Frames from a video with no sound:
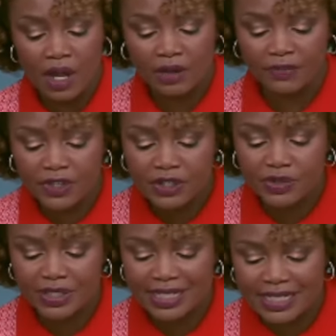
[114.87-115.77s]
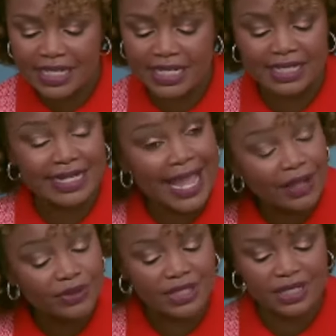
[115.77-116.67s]
officials in cities and
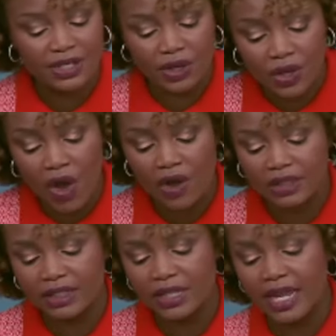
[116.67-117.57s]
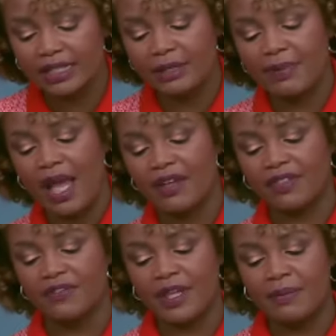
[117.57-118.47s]
counties along the likely path
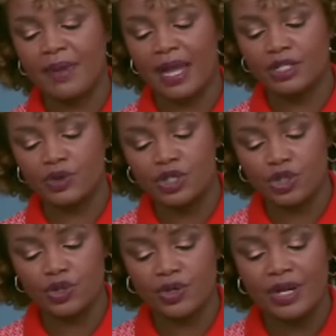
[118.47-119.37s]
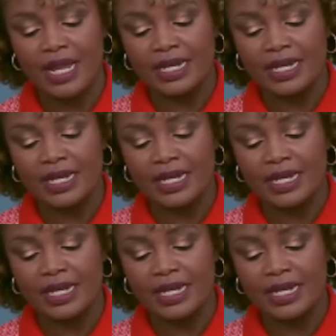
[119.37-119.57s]
of impact to ensure